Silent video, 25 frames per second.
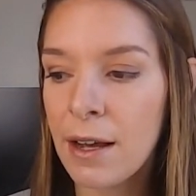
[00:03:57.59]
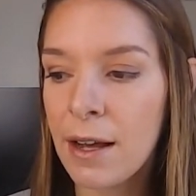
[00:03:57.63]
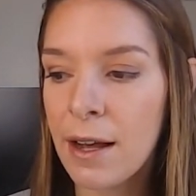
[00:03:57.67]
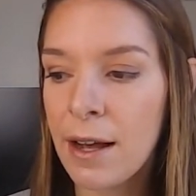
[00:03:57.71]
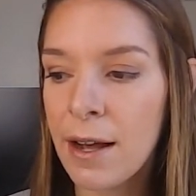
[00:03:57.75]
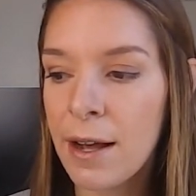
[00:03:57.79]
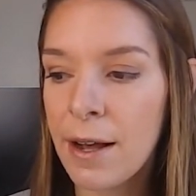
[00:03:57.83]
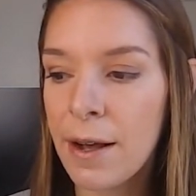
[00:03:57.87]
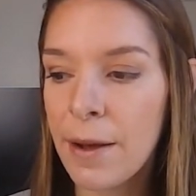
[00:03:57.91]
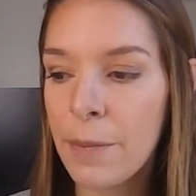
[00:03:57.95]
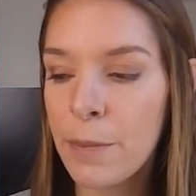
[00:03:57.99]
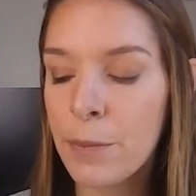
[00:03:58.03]

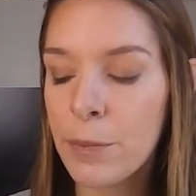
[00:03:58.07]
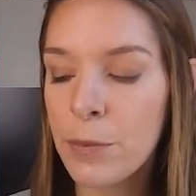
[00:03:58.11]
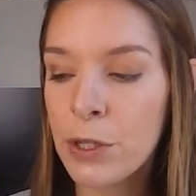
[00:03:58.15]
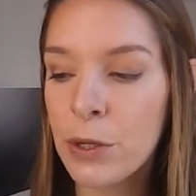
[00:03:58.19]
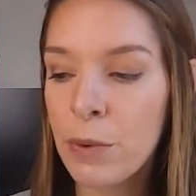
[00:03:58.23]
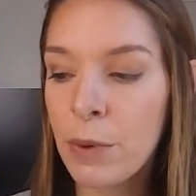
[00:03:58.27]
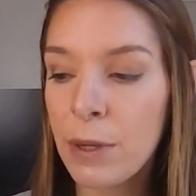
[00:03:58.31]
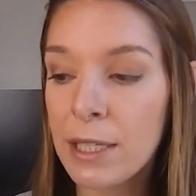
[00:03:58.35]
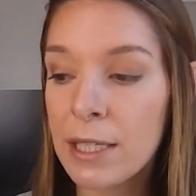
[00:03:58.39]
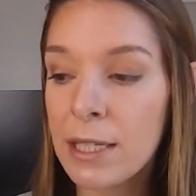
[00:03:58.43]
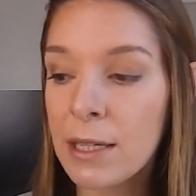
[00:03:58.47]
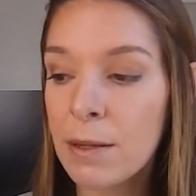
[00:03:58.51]
um,
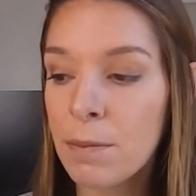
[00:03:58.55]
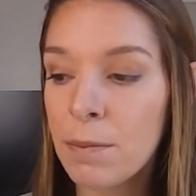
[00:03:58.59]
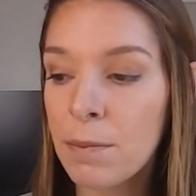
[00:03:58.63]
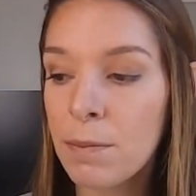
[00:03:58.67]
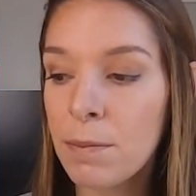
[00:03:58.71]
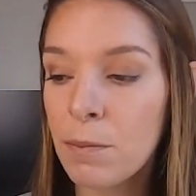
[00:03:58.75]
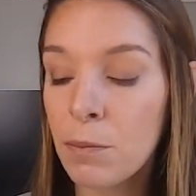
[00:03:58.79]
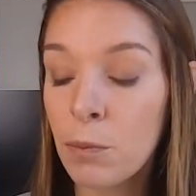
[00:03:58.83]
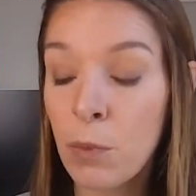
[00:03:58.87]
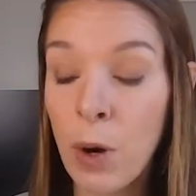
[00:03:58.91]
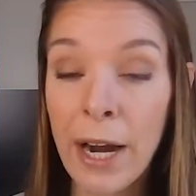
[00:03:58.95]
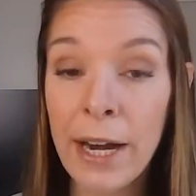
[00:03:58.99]
she wants to
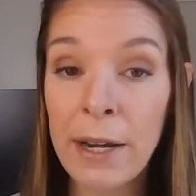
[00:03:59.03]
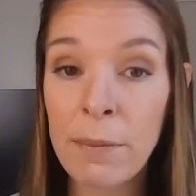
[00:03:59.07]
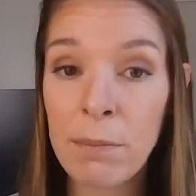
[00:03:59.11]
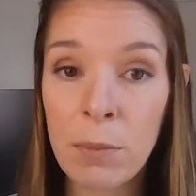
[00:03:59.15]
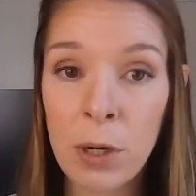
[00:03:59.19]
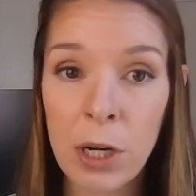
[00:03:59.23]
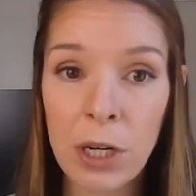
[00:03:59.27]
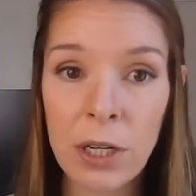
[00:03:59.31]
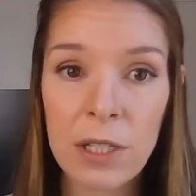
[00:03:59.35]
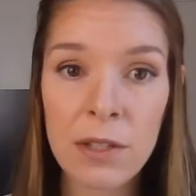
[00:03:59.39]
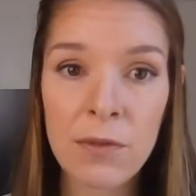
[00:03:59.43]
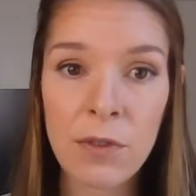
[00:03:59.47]
write
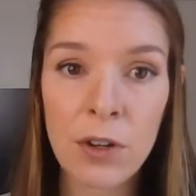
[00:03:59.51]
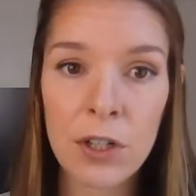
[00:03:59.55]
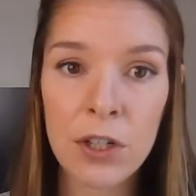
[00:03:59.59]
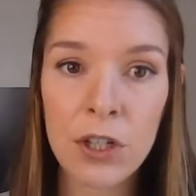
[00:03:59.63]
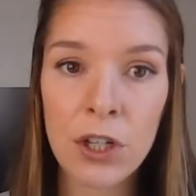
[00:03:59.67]
books for